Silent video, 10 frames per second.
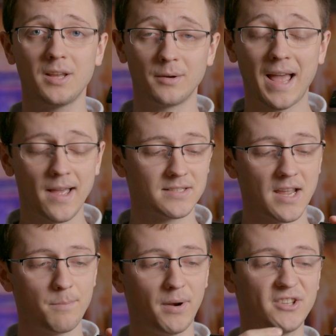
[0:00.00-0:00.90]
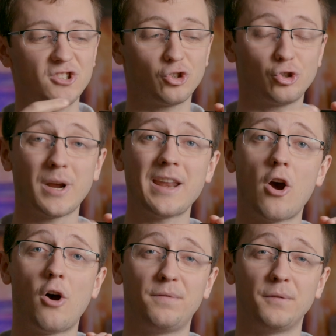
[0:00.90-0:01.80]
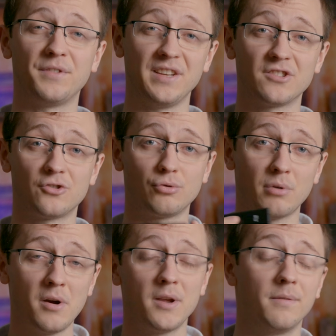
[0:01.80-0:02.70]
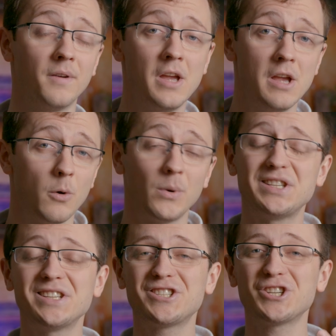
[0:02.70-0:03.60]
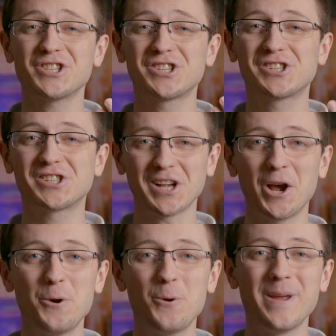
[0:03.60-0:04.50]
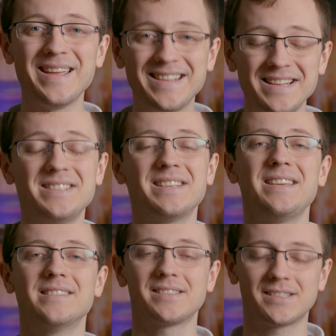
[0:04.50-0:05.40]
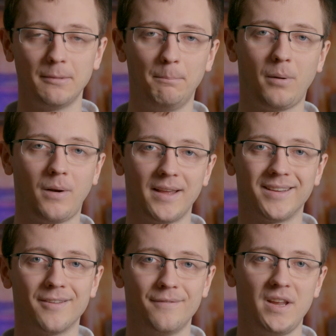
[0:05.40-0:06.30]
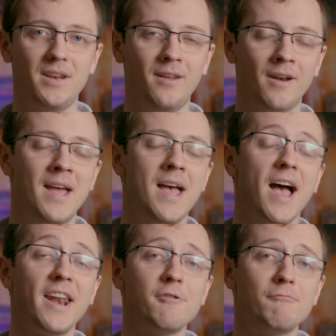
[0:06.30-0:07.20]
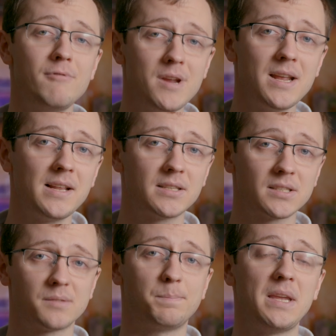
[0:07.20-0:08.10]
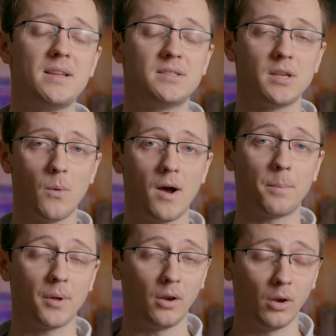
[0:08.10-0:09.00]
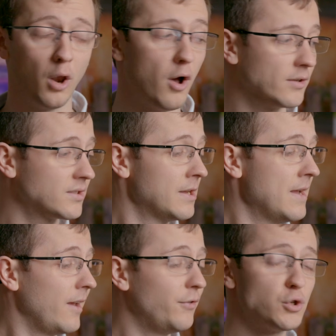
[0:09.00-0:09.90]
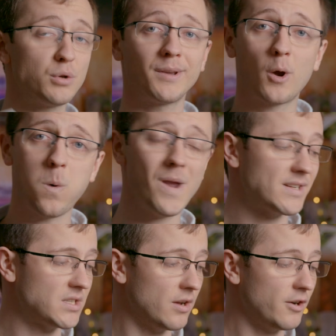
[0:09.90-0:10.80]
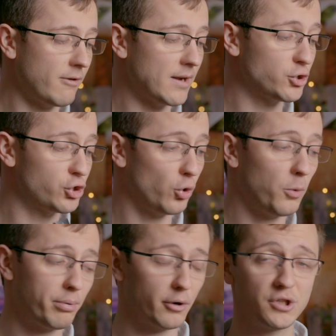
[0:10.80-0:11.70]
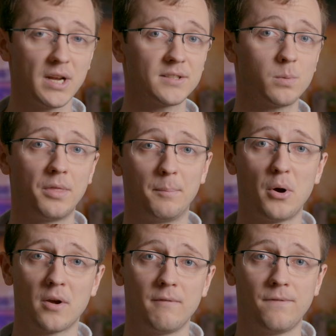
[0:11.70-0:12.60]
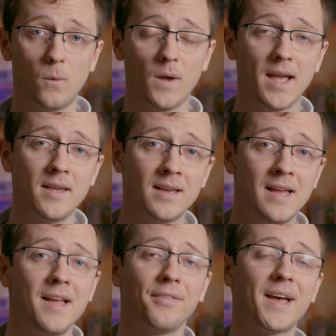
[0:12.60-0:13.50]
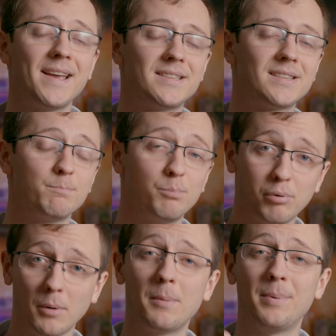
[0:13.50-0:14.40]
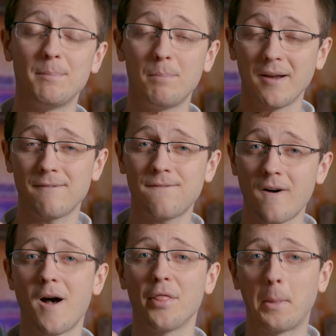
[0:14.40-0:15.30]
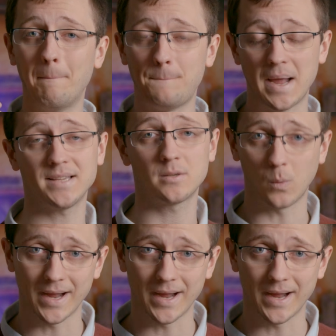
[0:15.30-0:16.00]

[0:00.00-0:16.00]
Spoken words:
can take place straight off of this drive, which is just so easy, simple, and convenient, and it really speeds you up a lot. If you're doing quick turnaround short projects with the Pocket 4K, that is probably by far the best